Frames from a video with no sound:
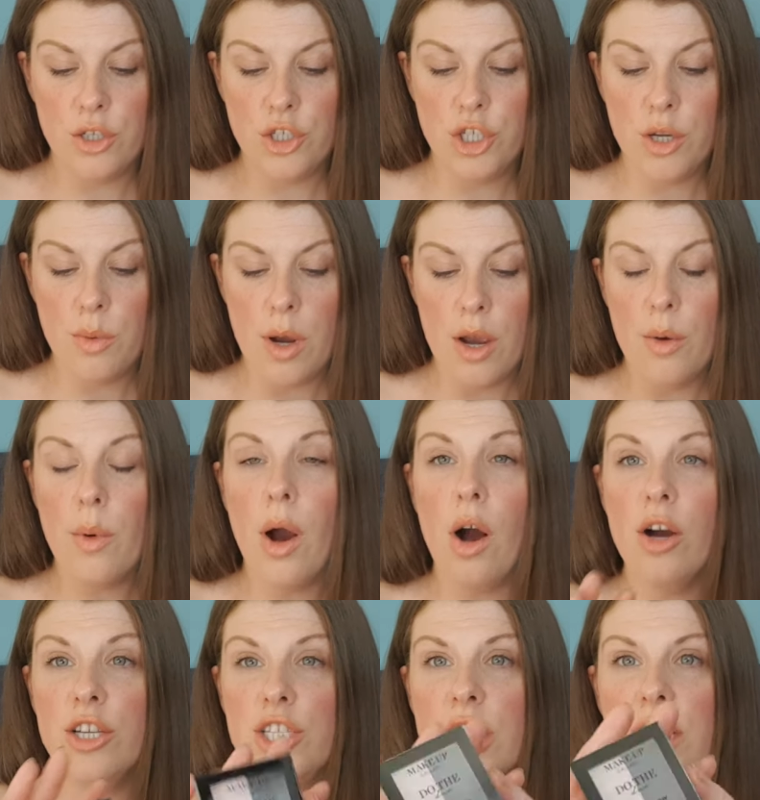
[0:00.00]
duo
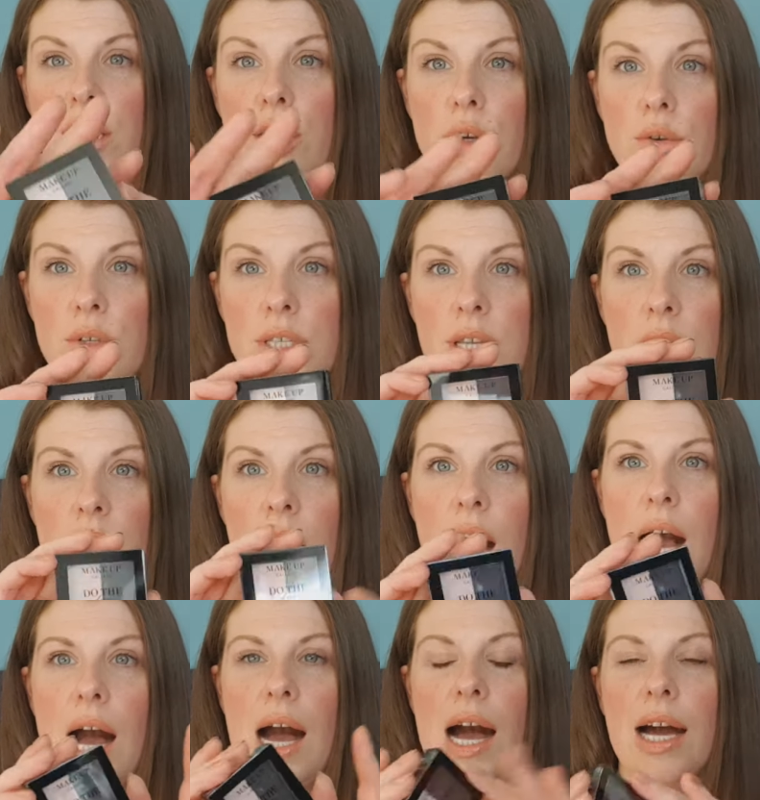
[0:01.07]
eyeshadows,
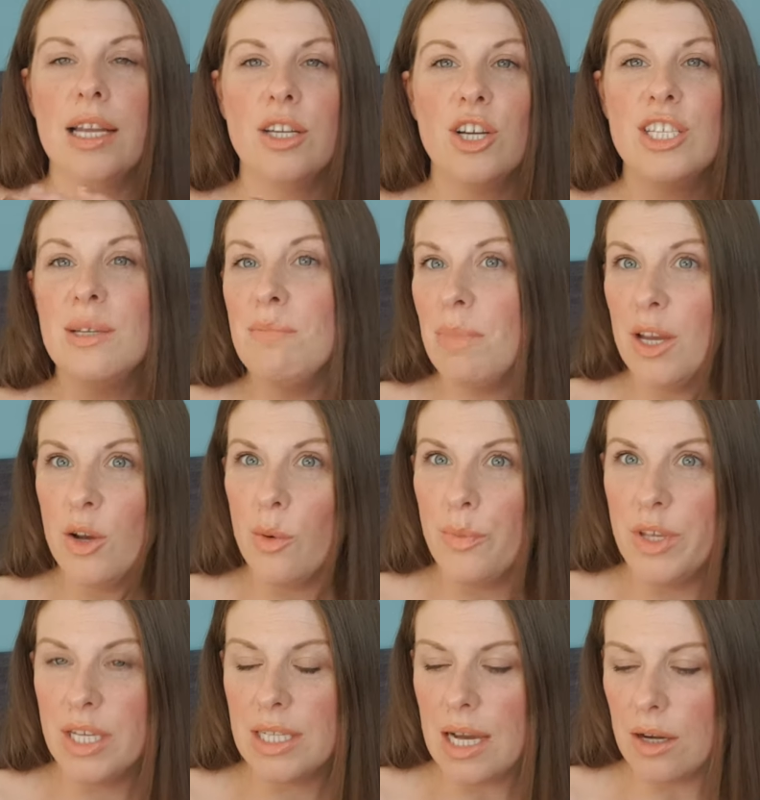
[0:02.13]
and I didn't pick up
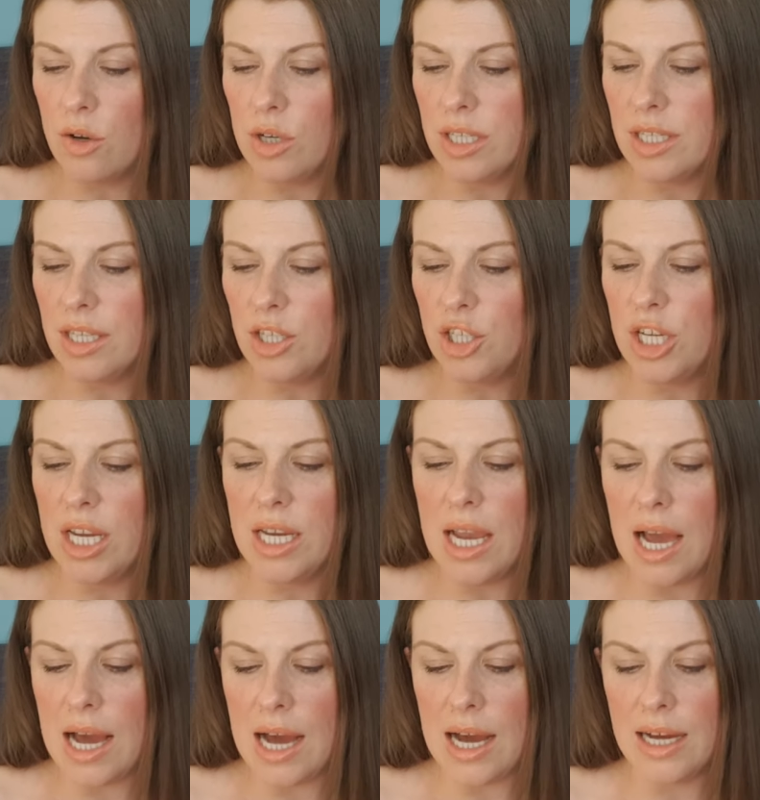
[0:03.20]
the exact colours that she
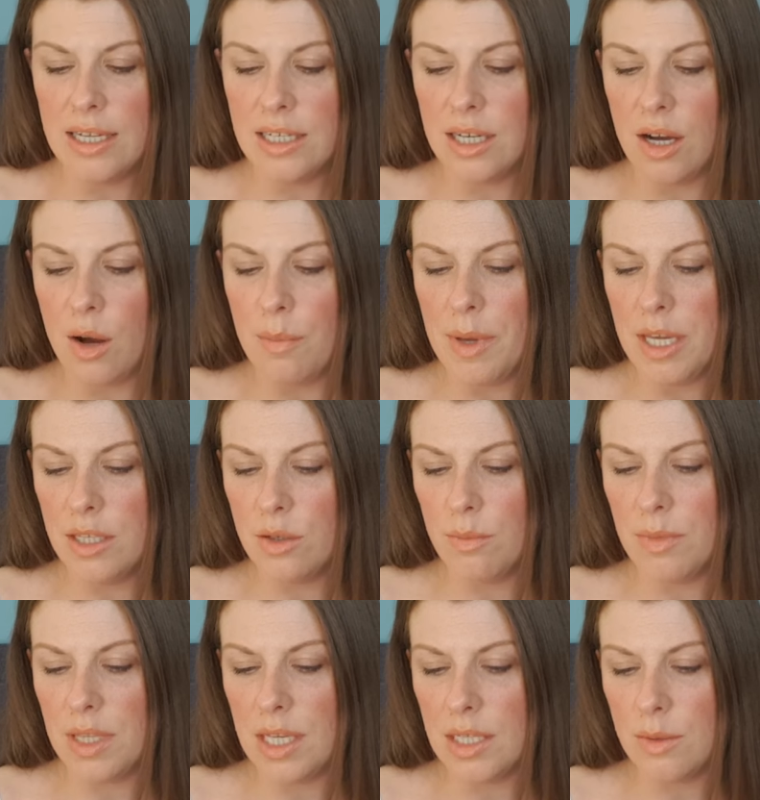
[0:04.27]
had. I picked
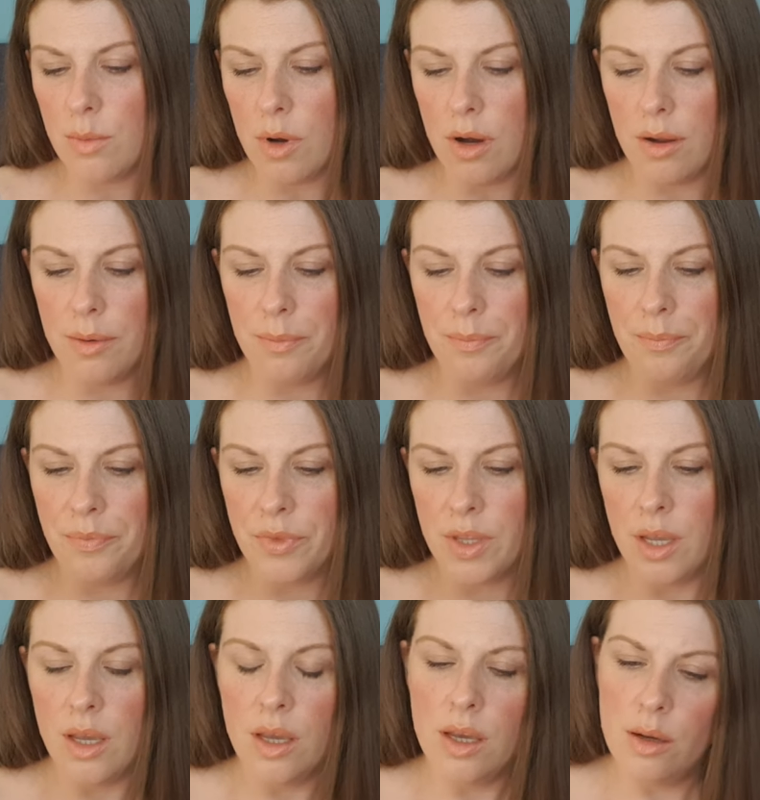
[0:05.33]
up this one,
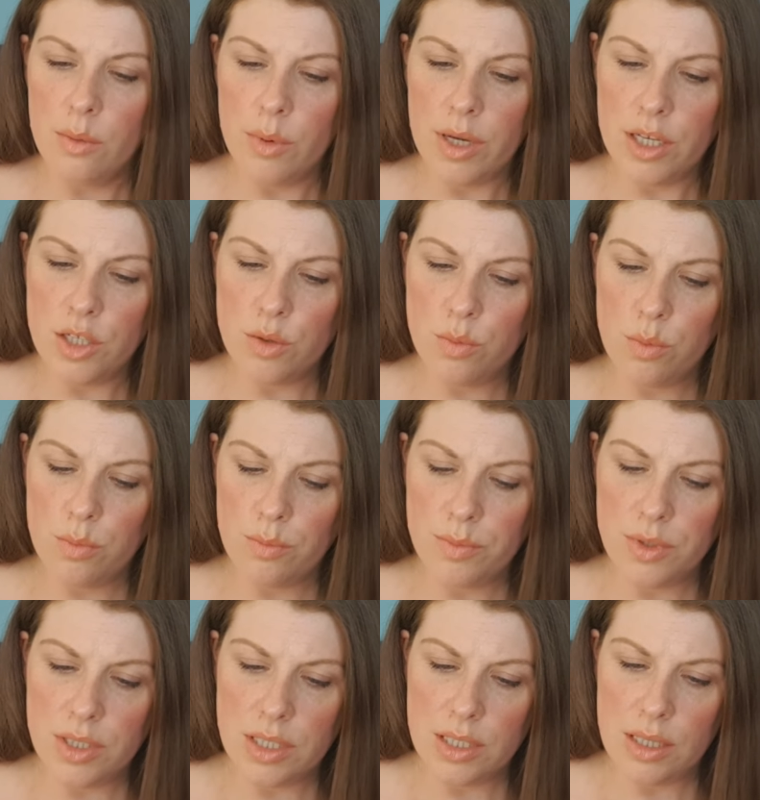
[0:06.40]
which
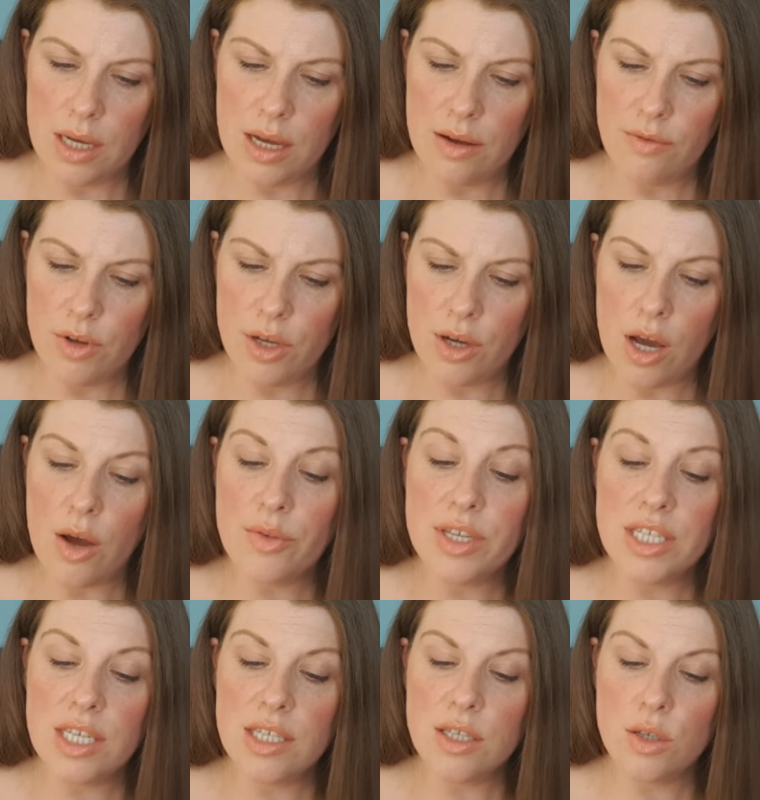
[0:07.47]
does it have a, oh,
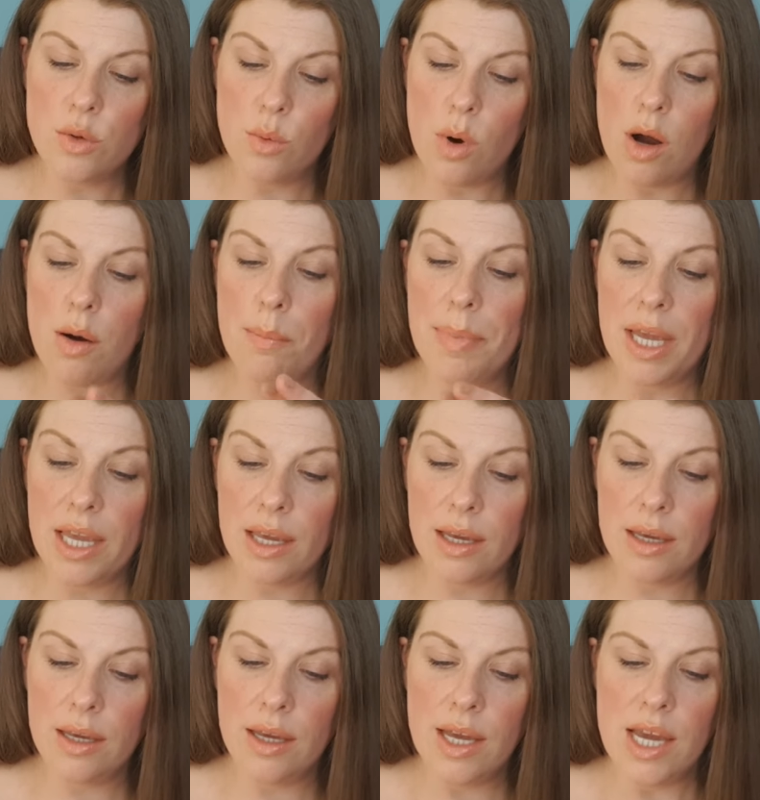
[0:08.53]
this is Noir
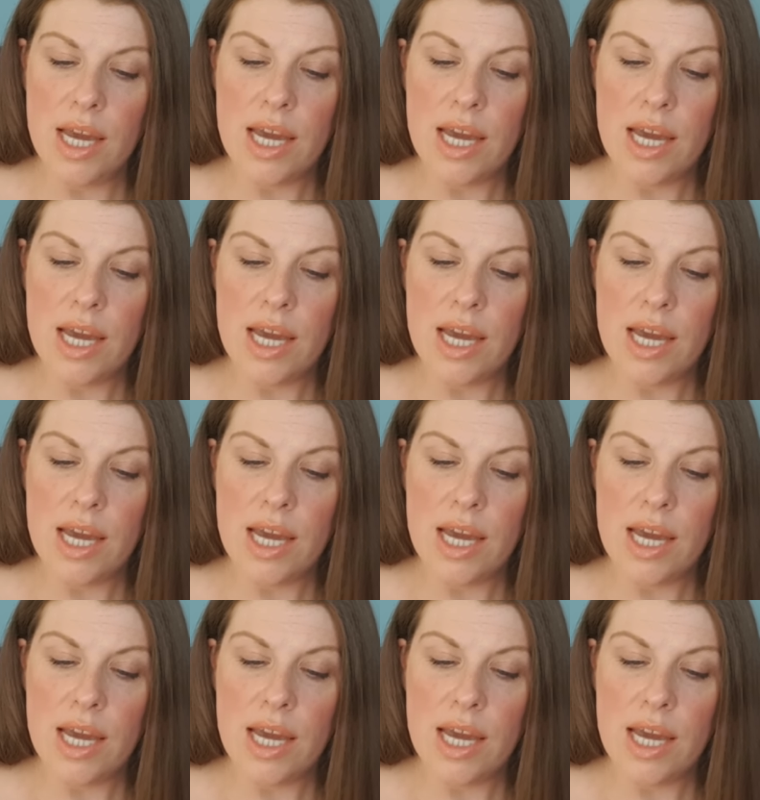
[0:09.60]
Pink.